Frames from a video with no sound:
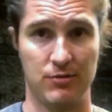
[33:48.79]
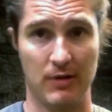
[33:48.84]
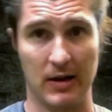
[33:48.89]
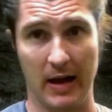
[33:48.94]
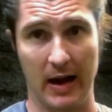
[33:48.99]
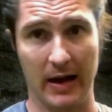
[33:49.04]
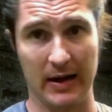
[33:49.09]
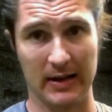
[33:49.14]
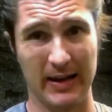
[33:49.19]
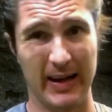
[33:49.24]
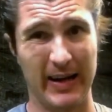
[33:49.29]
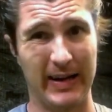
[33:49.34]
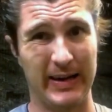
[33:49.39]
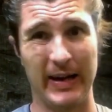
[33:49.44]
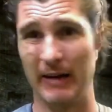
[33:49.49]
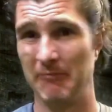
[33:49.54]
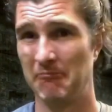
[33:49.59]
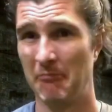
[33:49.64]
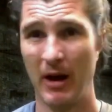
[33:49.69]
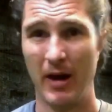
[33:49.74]
Do I like a leg
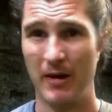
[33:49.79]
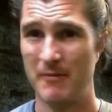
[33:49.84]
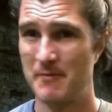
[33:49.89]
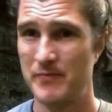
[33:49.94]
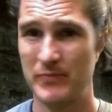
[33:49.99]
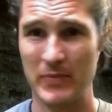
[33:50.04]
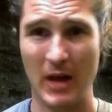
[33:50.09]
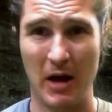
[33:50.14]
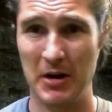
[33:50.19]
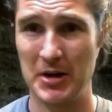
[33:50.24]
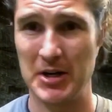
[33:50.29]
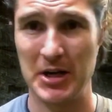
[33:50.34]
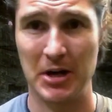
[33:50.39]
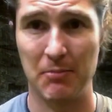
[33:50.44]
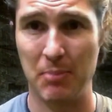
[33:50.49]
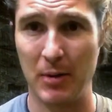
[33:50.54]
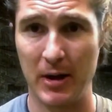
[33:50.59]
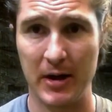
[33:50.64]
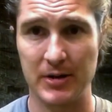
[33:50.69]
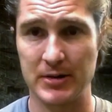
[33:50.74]
kick? I don't
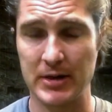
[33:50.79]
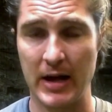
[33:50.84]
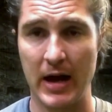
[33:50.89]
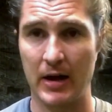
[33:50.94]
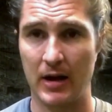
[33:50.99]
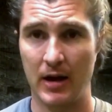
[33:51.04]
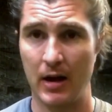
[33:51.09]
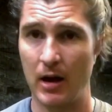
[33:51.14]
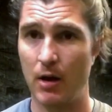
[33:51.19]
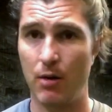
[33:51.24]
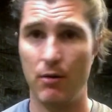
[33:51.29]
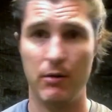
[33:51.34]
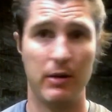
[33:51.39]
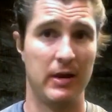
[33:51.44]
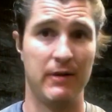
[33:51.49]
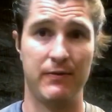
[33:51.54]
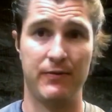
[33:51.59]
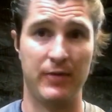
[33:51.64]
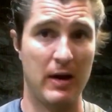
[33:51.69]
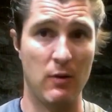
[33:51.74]
tell players how to load.
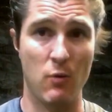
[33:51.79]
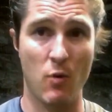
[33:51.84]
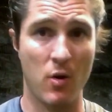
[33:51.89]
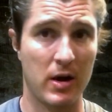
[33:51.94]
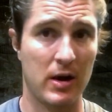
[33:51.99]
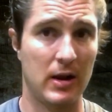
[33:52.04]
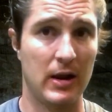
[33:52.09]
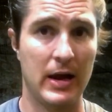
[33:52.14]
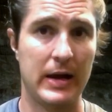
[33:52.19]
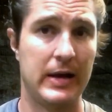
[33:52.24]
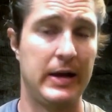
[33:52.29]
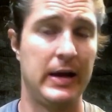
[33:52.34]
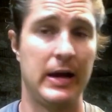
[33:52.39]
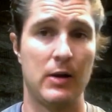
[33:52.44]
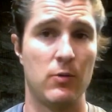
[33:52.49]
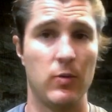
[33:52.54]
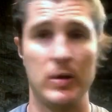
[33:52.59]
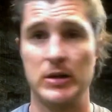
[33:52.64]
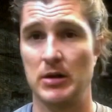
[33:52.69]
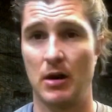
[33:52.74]
If they want a leg
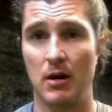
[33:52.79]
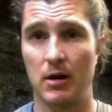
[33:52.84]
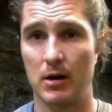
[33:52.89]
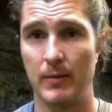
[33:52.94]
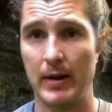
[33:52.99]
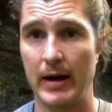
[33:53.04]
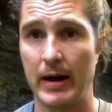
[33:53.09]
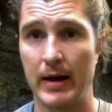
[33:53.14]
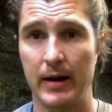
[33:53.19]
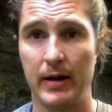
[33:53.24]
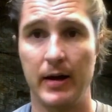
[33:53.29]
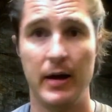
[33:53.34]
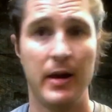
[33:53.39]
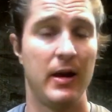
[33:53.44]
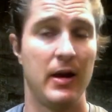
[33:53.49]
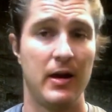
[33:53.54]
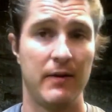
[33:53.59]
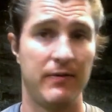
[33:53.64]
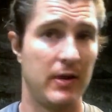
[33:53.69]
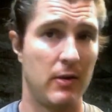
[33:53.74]
kick, we talk about it.
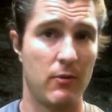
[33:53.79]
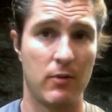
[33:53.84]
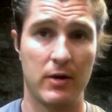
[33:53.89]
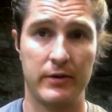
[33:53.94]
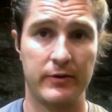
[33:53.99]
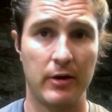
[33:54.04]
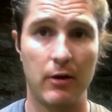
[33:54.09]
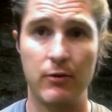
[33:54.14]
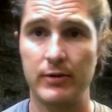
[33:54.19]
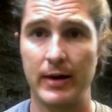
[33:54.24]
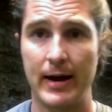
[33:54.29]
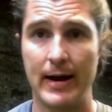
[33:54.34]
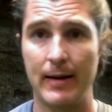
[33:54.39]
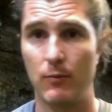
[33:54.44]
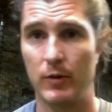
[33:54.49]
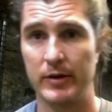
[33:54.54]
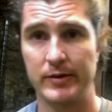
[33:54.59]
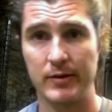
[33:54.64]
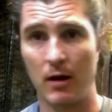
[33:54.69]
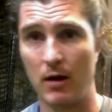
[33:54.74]
If they want a toe
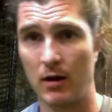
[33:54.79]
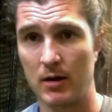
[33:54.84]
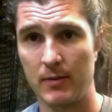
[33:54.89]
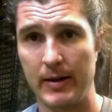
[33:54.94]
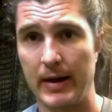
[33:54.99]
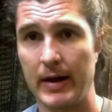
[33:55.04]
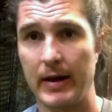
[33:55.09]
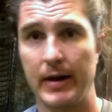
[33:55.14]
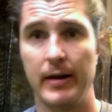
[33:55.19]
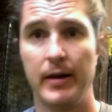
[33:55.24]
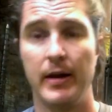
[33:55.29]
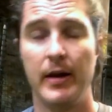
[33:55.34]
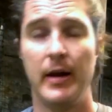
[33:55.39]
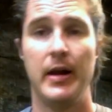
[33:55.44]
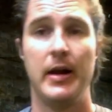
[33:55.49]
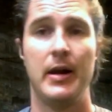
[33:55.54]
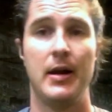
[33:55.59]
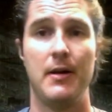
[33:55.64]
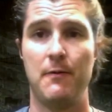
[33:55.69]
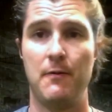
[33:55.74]
tap, we talk about it.
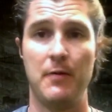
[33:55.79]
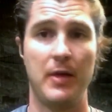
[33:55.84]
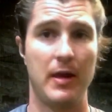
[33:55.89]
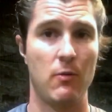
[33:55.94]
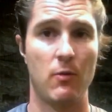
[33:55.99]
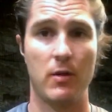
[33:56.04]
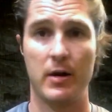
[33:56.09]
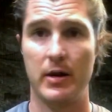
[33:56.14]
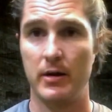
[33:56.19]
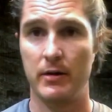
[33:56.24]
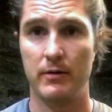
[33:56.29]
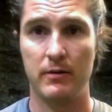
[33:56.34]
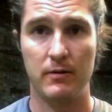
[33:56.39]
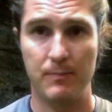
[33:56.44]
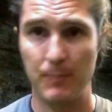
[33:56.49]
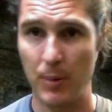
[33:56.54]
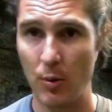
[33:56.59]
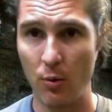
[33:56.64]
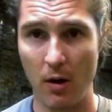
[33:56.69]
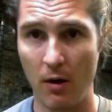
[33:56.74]
If they want a
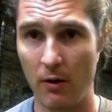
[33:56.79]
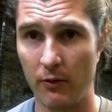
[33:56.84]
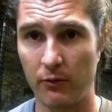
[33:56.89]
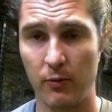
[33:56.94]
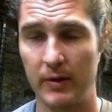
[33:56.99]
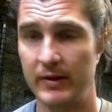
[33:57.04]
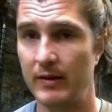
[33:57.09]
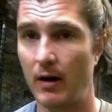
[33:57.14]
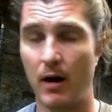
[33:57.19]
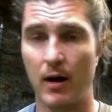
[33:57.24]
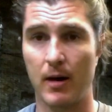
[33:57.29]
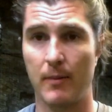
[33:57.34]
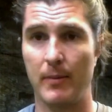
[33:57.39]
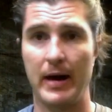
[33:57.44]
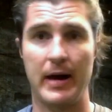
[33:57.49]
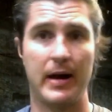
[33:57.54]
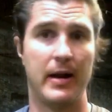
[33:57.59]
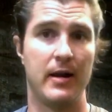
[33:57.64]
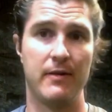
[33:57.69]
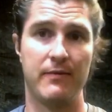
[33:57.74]
Pujols, we talk
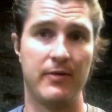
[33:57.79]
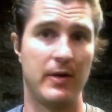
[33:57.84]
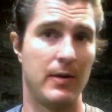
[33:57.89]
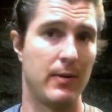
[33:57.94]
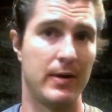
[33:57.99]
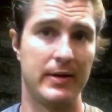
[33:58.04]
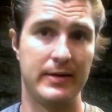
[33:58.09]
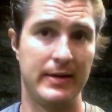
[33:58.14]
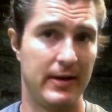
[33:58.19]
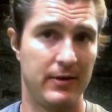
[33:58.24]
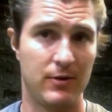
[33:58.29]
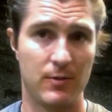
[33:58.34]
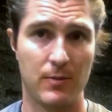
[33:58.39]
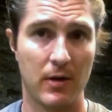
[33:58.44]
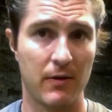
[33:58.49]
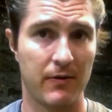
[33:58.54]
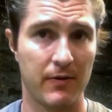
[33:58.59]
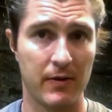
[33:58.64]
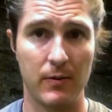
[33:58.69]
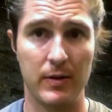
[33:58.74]
about it. If they want a Daniel
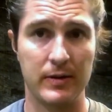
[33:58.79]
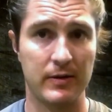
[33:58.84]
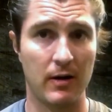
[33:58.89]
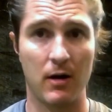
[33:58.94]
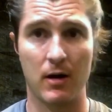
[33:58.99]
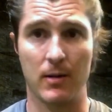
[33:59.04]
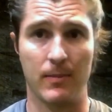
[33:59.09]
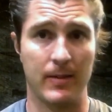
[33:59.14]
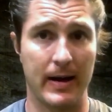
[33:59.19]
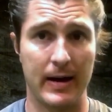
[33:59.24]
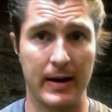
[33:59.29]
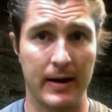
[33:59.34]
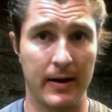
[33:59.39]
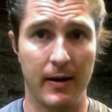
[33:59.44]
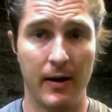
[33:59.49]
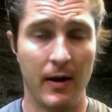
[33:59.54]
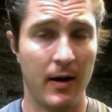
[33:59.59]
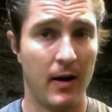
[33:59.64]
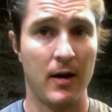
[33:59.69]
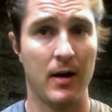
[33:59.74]
Murphy, we talk about it.